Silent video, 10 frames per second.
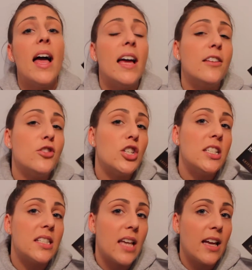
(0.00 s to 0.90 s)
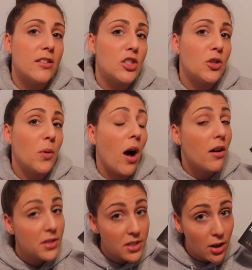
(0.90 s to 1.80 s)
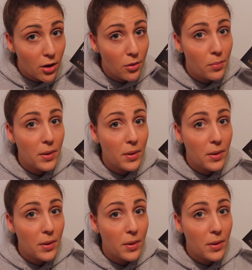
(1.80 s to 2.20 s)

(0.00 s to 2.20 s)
and she decides to also